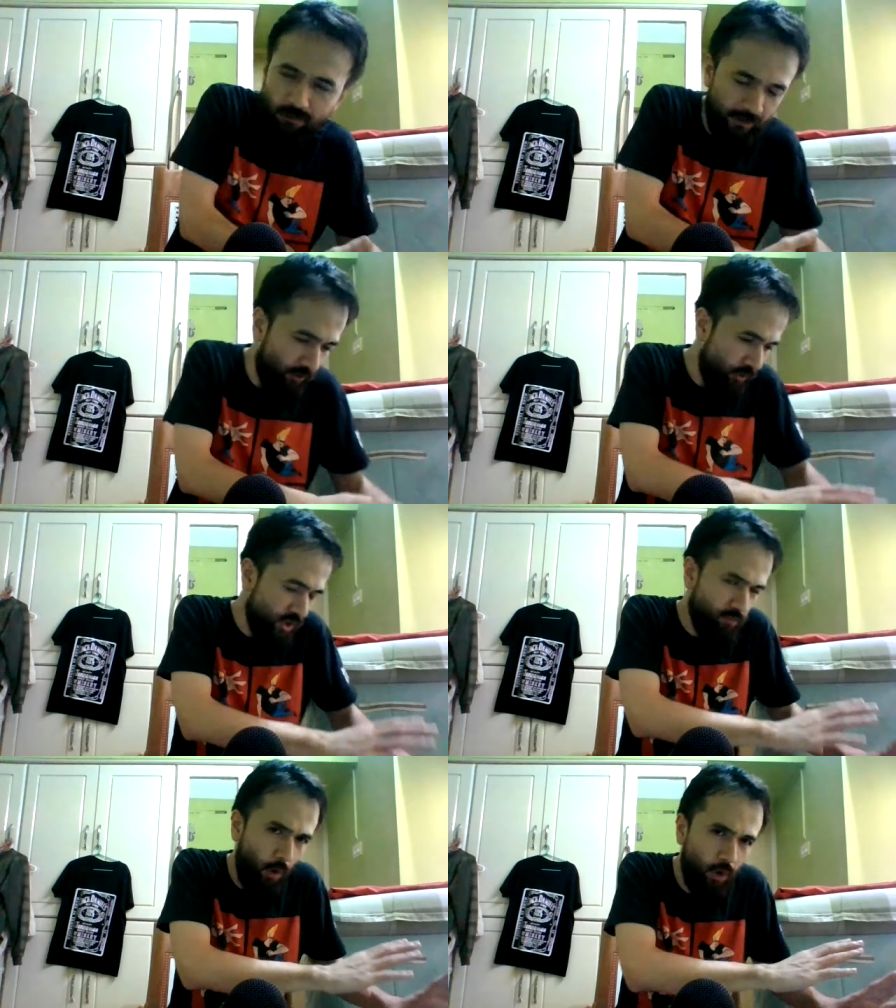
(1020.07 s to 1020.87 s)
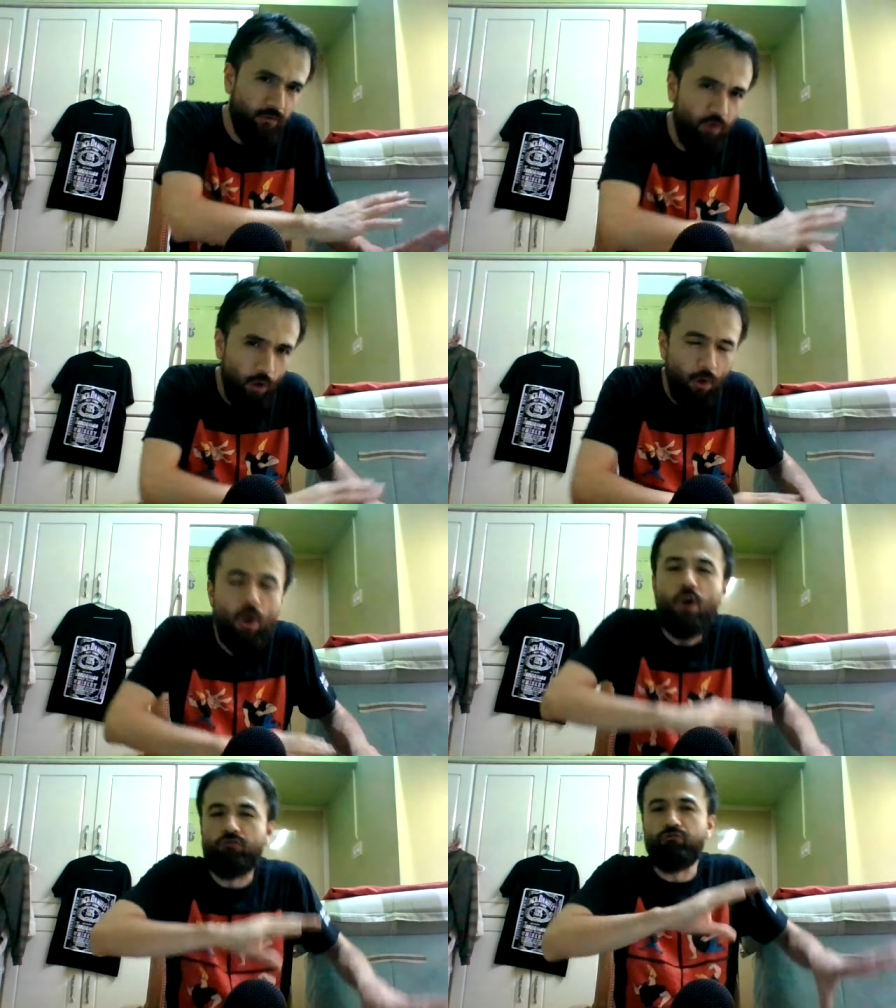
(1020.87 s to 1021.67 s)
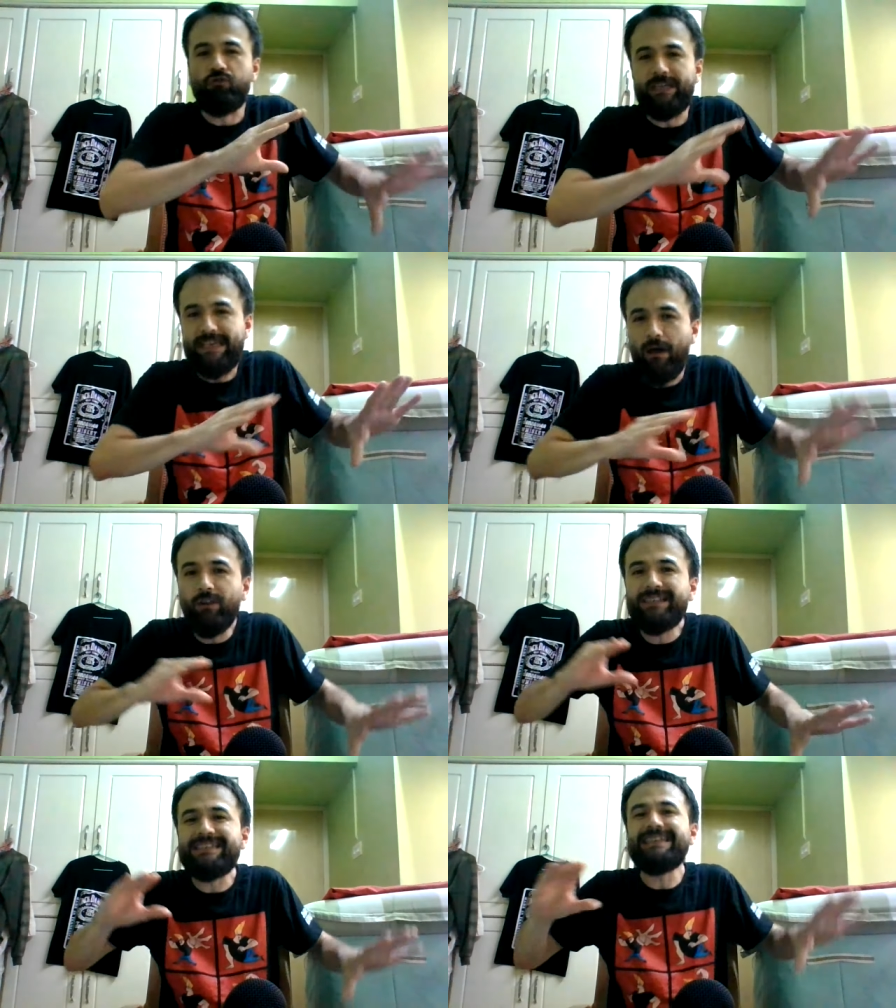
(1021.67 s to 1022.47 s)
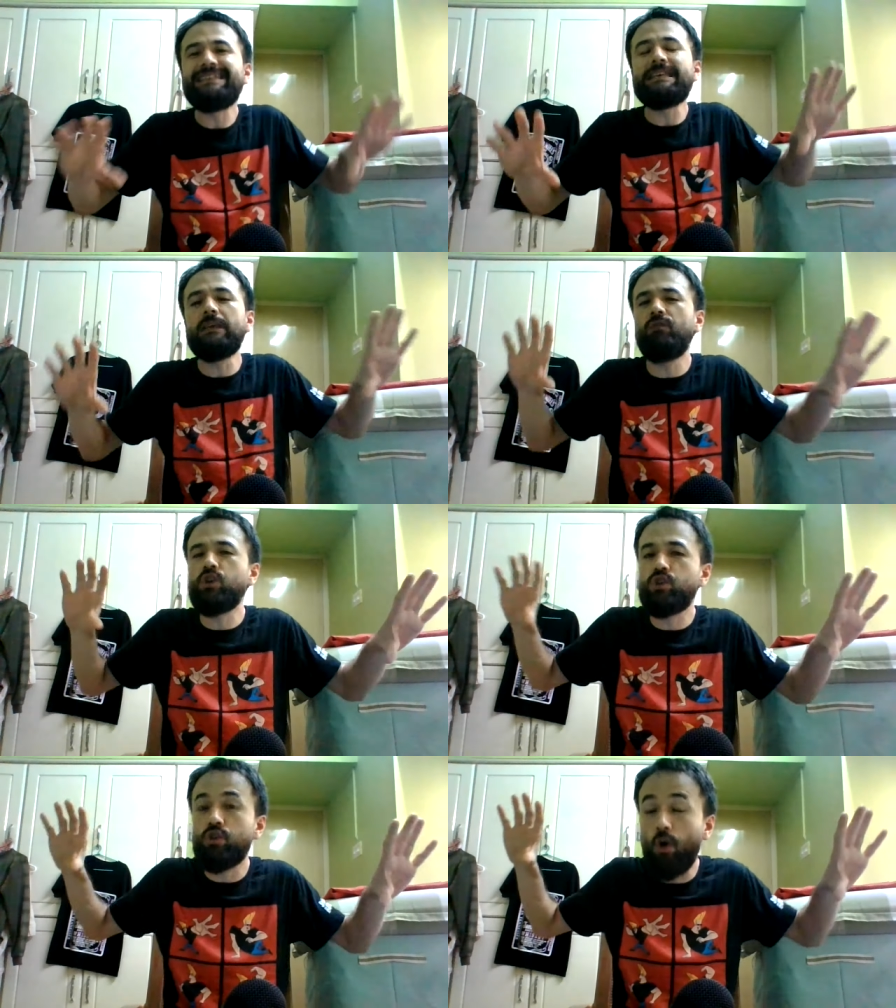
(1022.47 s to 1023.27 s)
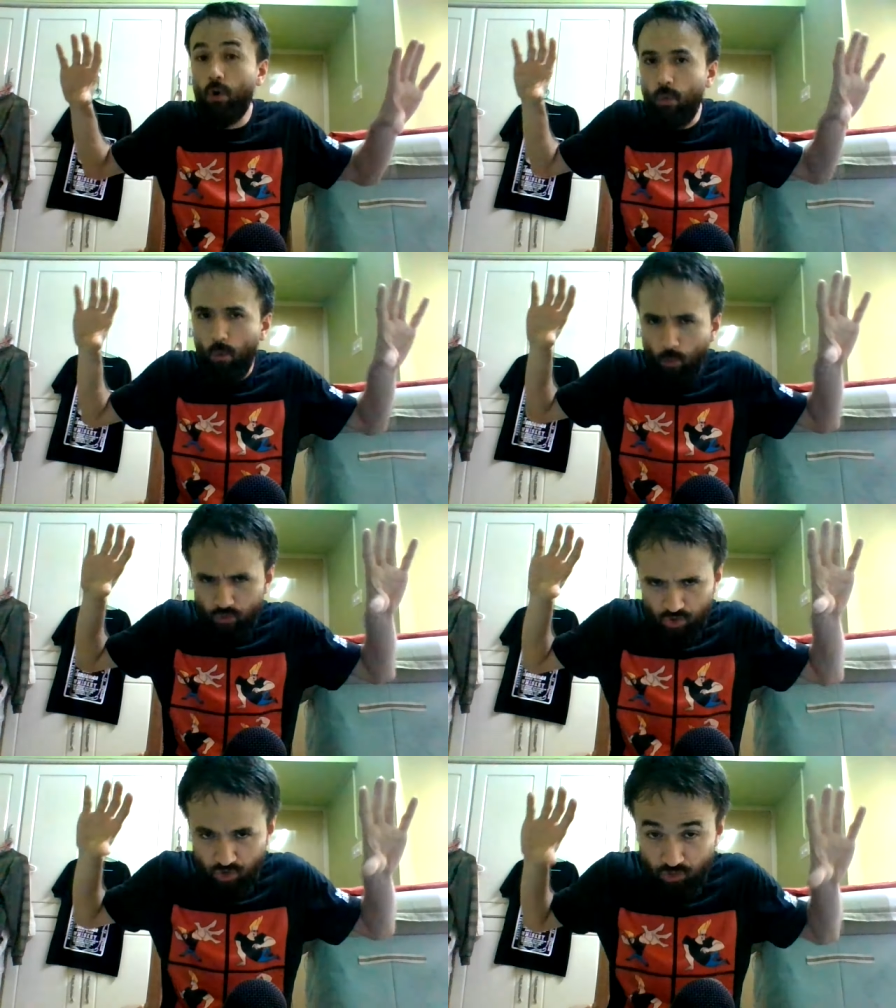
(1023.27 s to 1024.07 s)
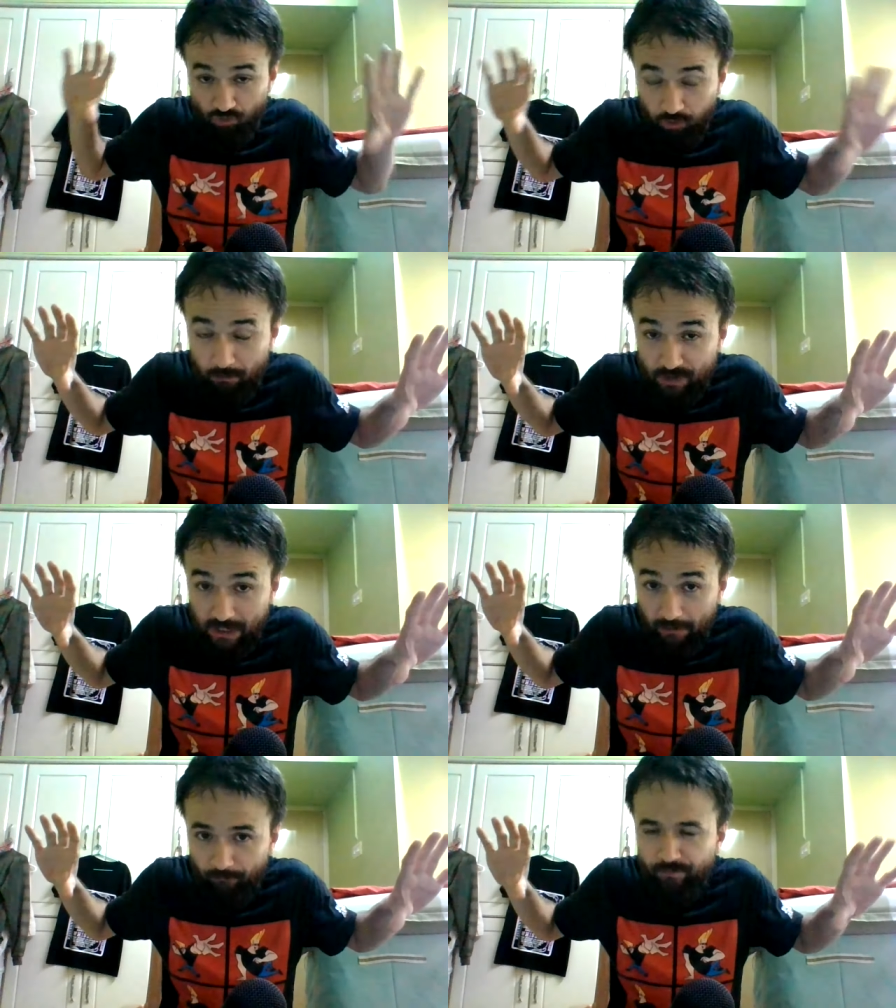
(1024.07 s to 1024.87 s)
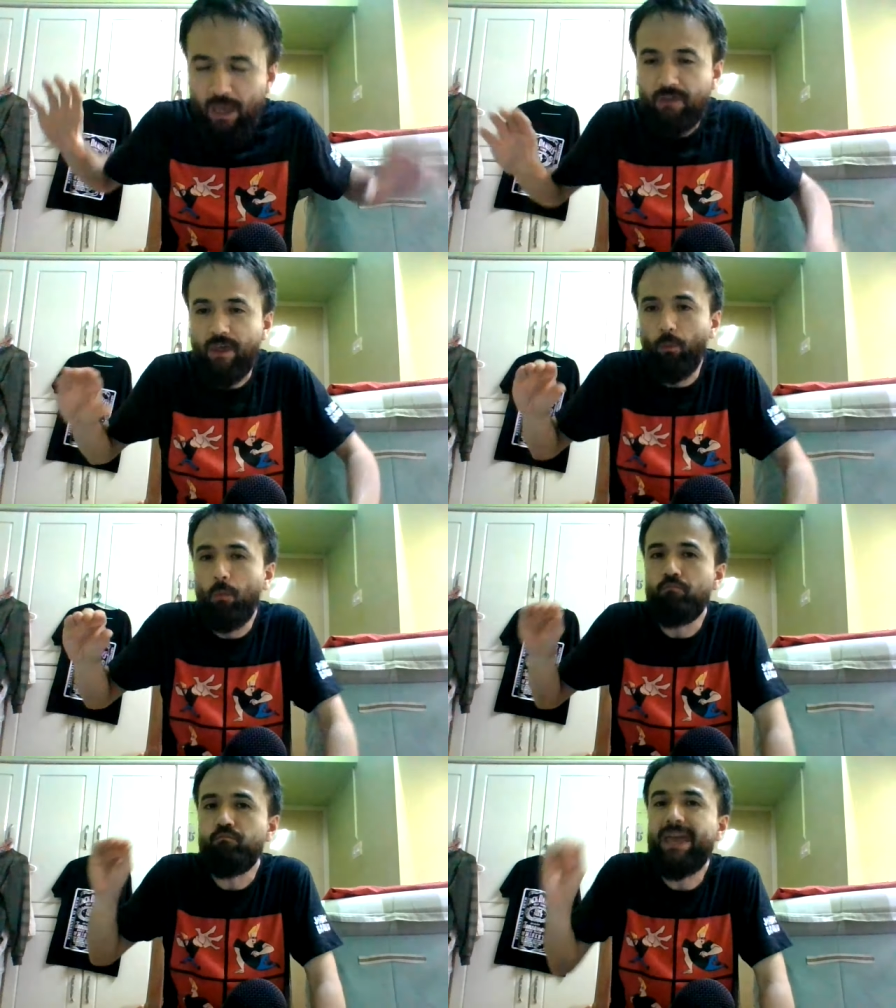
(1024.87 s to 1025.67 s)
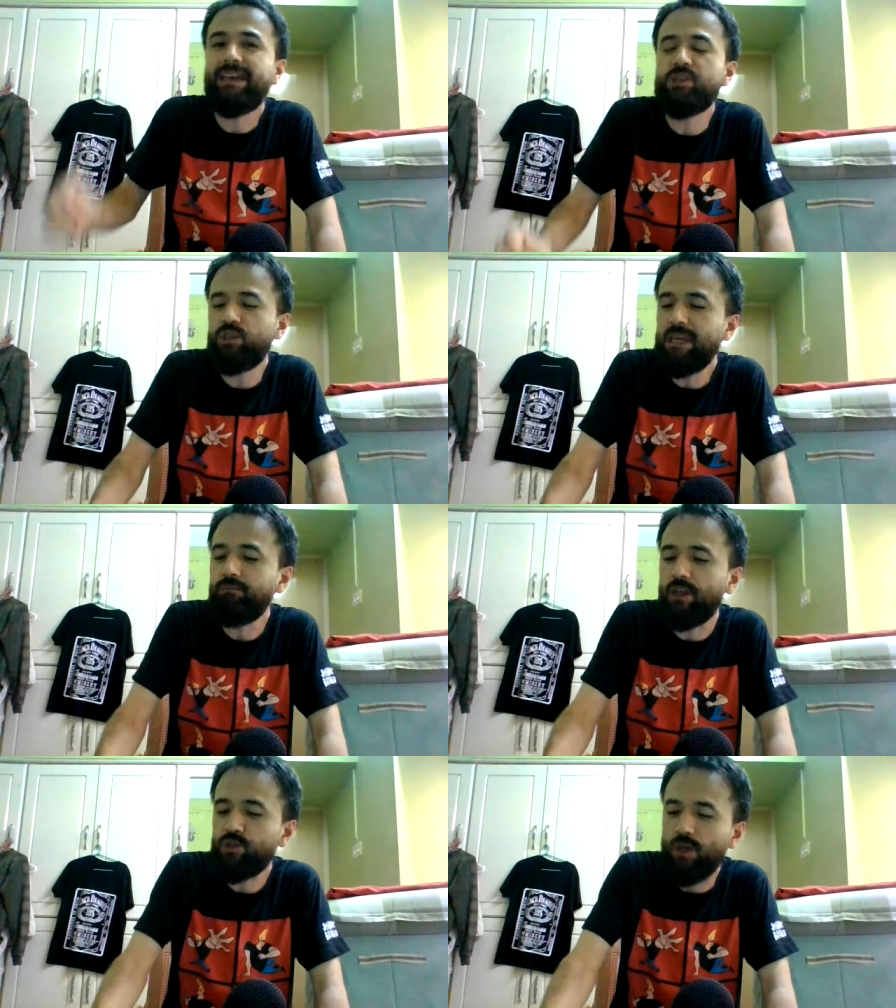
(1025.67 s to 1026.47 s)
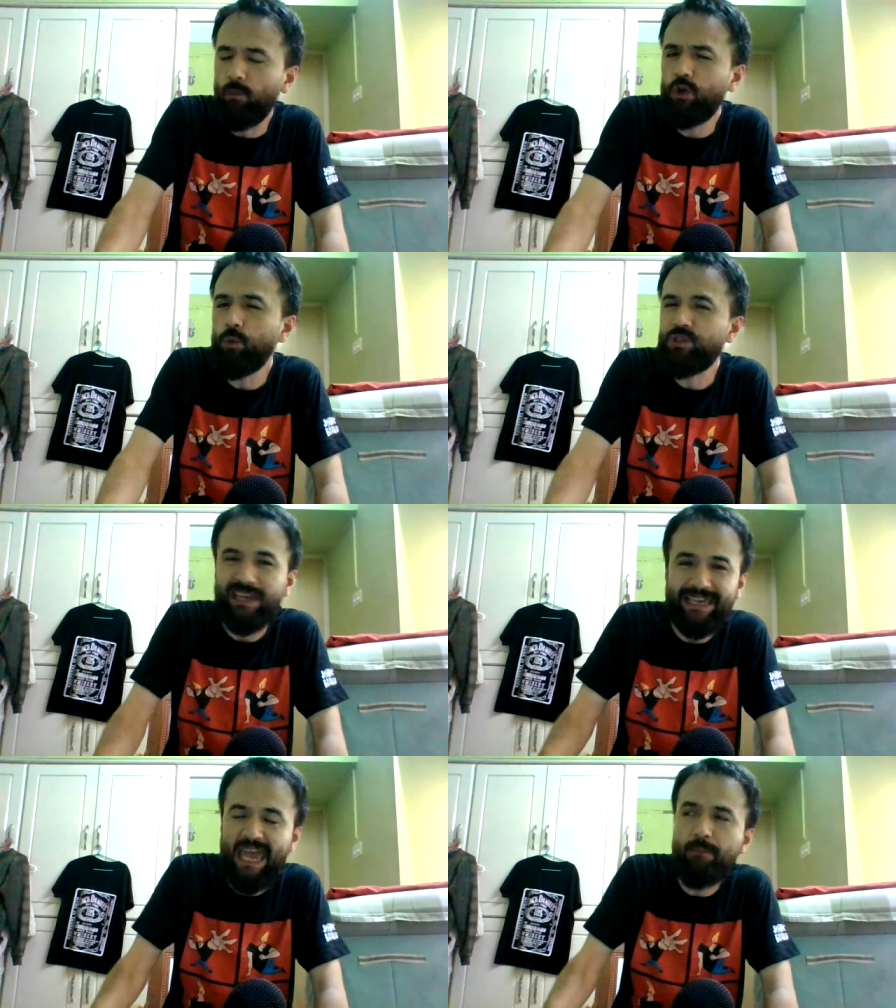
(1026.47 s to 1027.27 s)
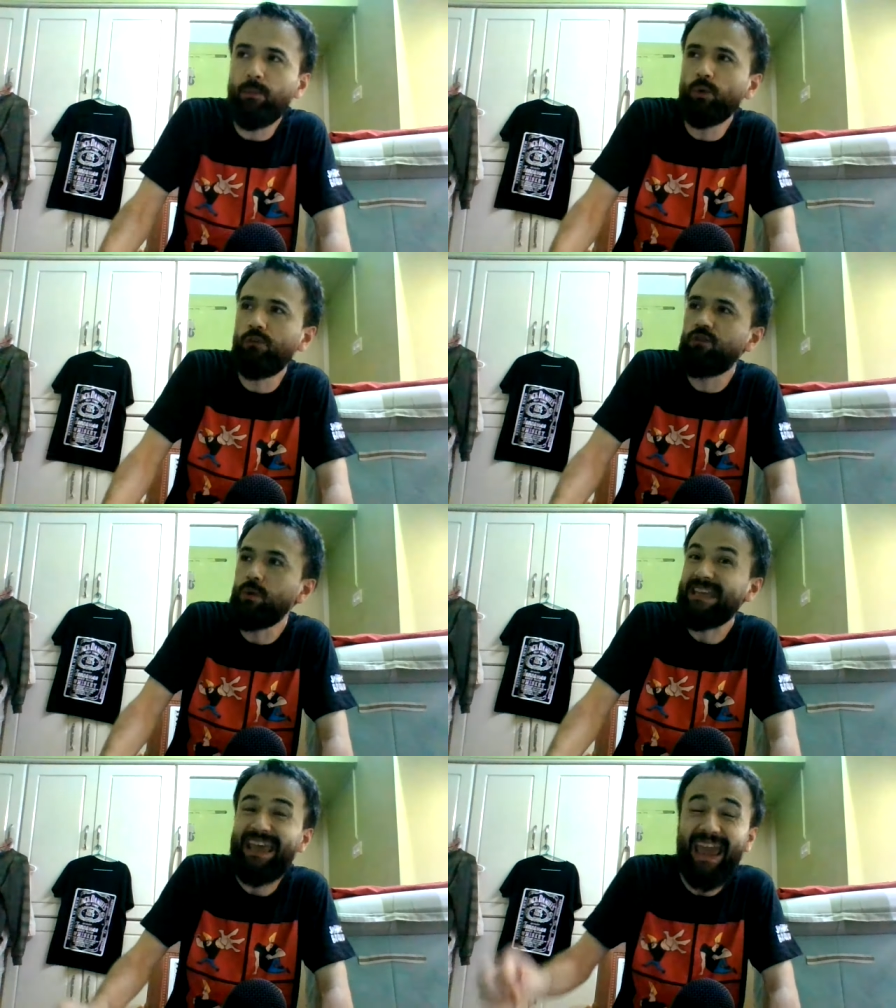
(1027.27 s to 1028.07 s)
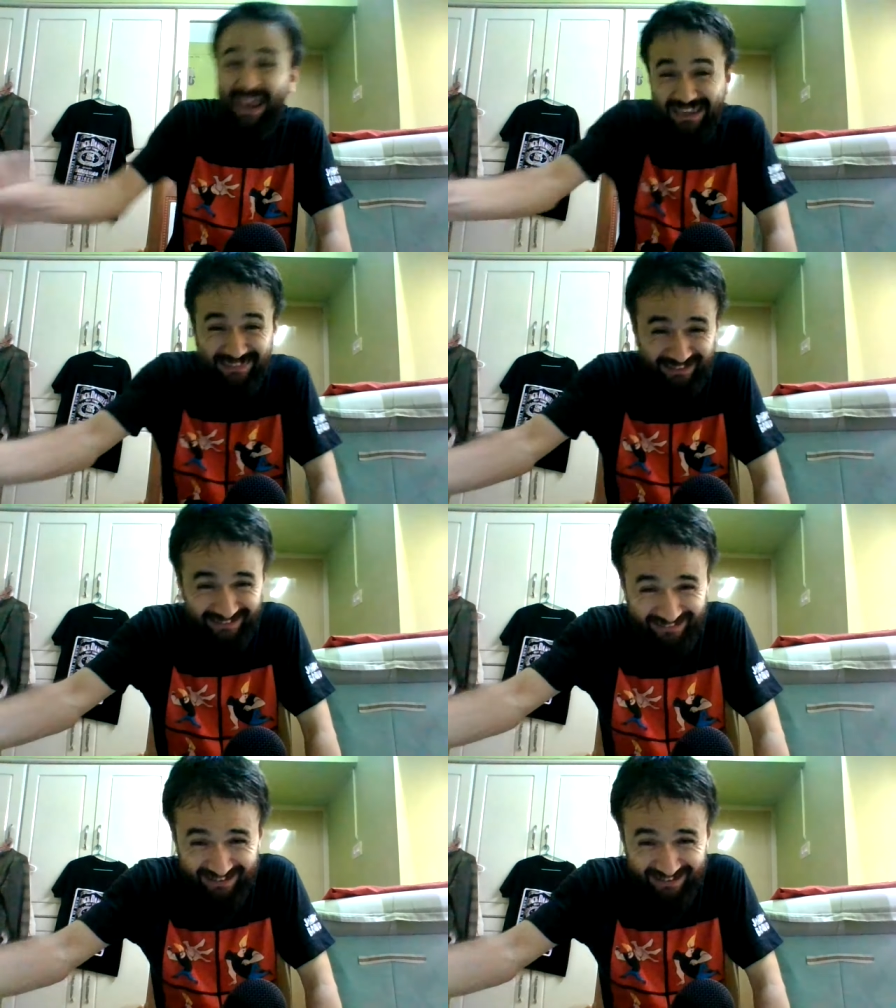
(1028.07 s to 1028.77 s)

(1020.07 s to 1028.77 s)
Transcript: to be. They're just part of the reality TV show scripting that will make it seem that someone who is incapable of doing anything